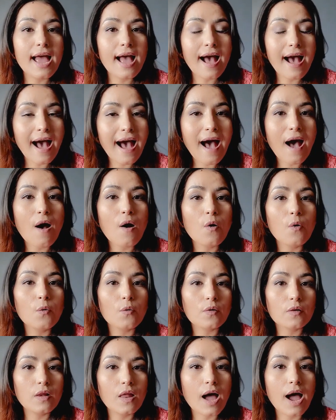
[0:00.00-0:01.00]
how
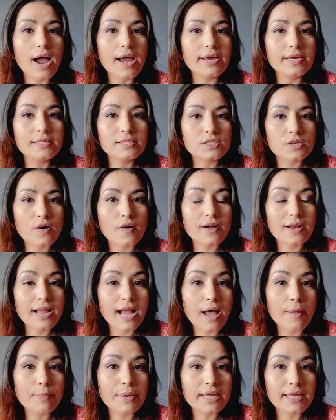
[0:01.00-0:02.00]
clients are
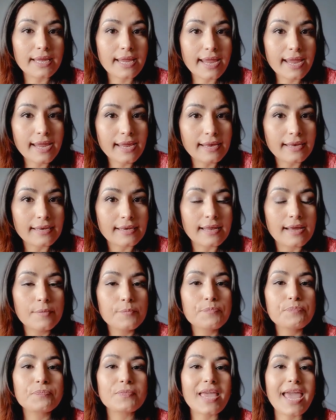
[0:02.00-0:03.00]
coming in
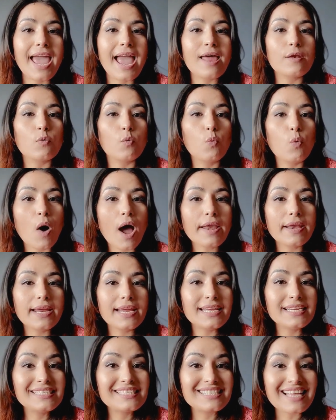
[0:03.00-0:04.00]
and what
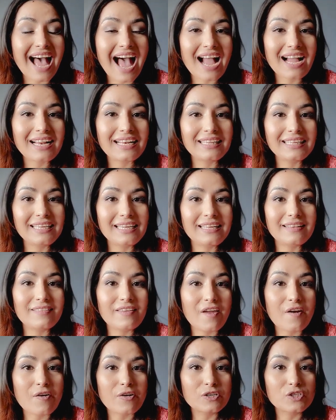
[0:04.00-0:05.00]
exactly
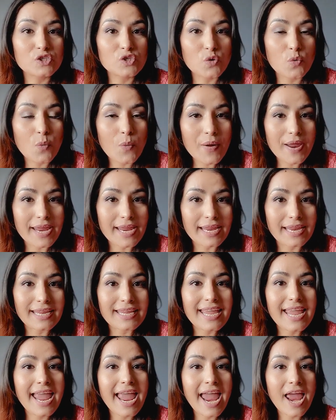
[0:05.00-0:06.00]
they're
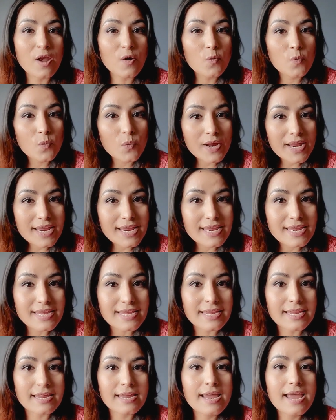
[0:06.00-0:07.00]
doing. Can
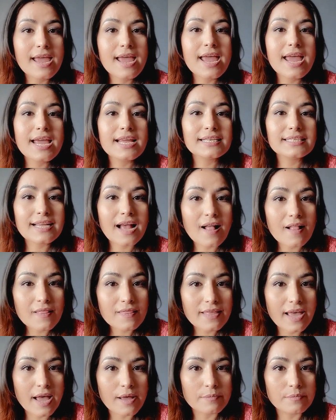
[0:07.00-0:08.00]
we tell
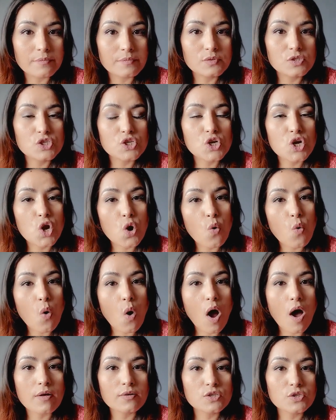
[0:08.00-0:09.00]
them to go
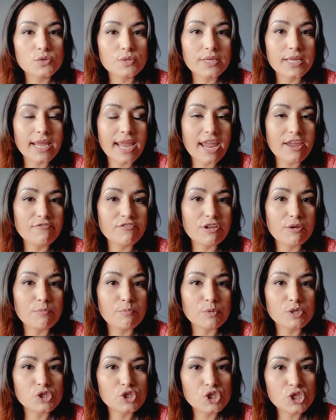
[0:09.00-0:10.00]
onto the ATM
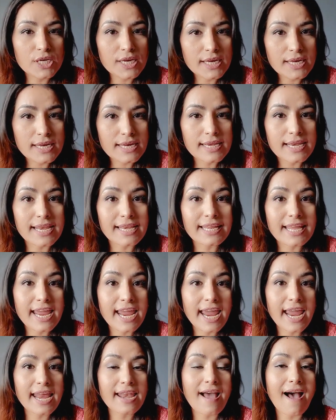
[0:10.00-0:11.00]
machine, and
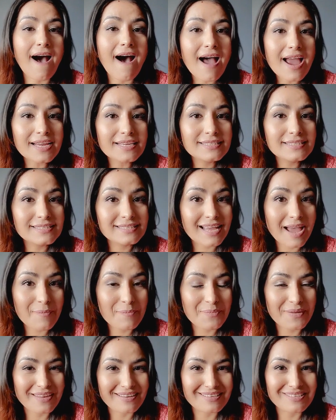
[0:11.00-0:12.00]
can I
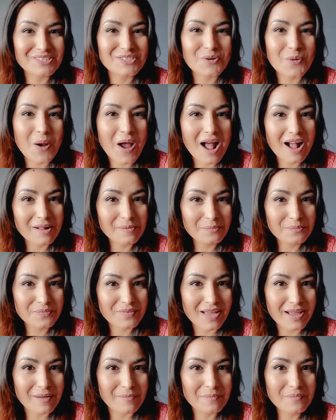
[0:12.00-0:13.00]
step in to help
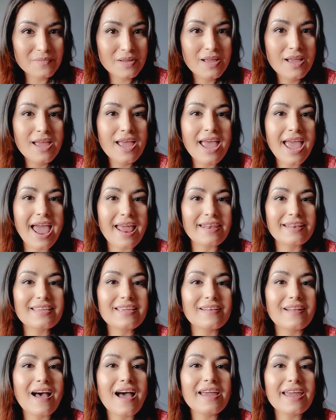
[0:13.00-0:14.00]
them, and
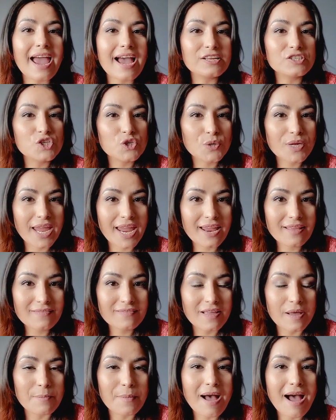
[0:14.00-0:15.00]
can I
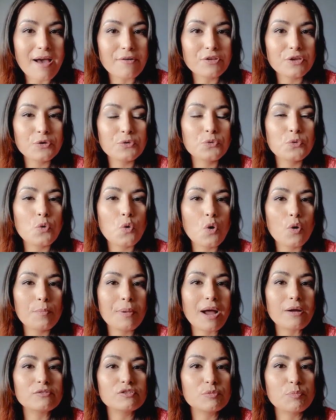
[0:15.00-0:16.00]
educate them? How do you go
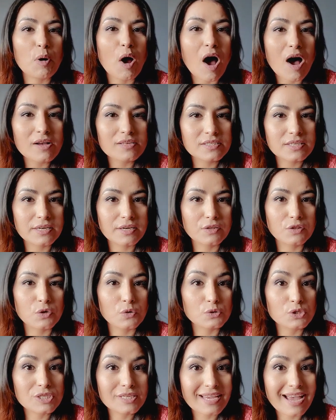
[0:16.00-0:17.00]
about depositing
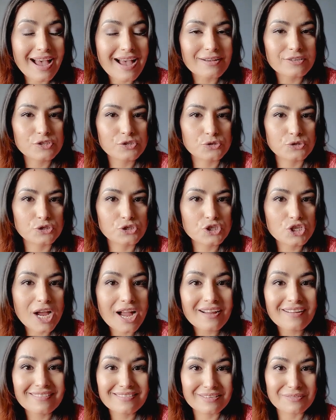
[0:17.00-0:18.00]
those cash or
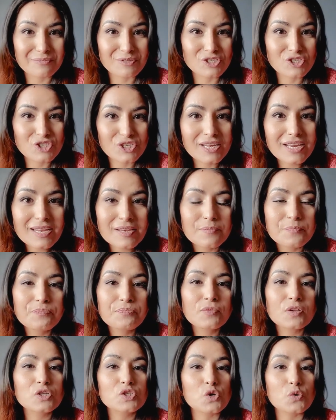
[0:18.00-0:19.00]
check on the machine
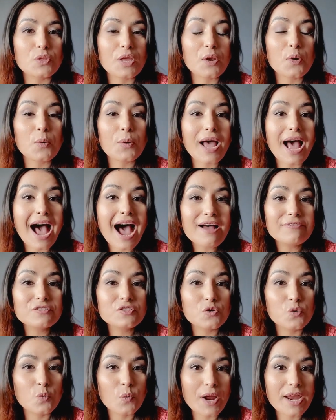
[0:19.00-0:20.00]
so they don't have
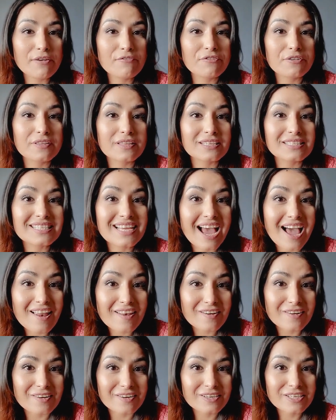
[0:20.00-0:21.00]
to wait for the
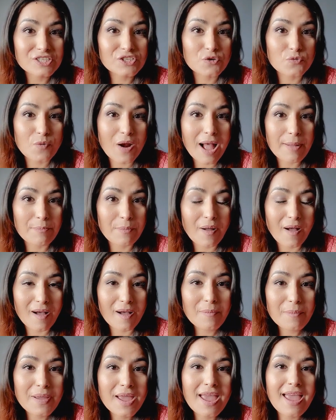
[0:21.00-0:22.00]
teller to wrap
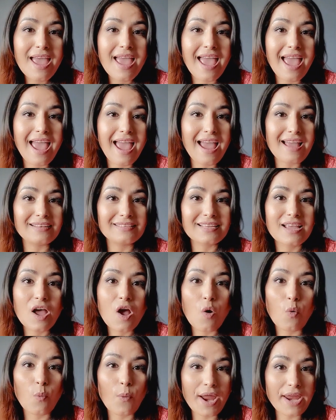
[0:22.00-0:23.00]
up and
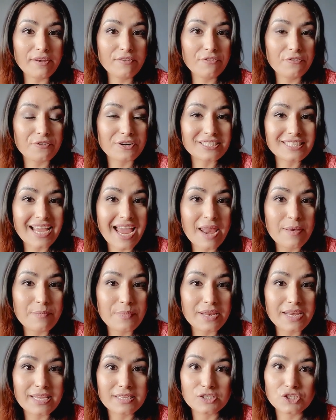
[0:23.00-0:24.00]
wait for 10
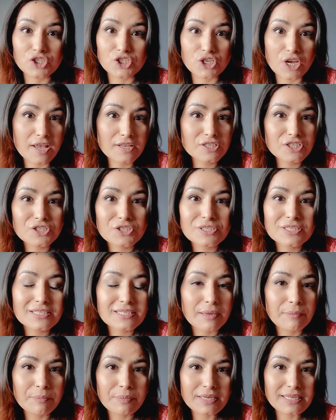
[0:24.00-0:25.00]
minutes just to
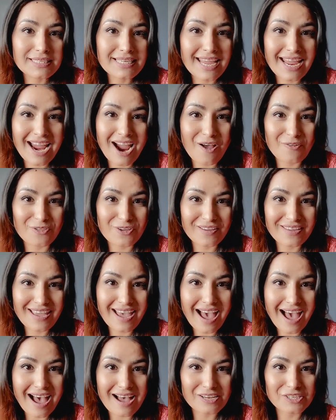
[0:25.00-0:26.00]
simply take out the
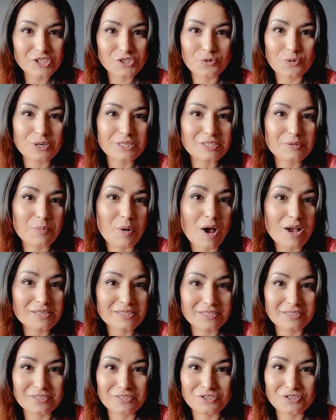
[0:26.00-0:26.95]
cash or deposit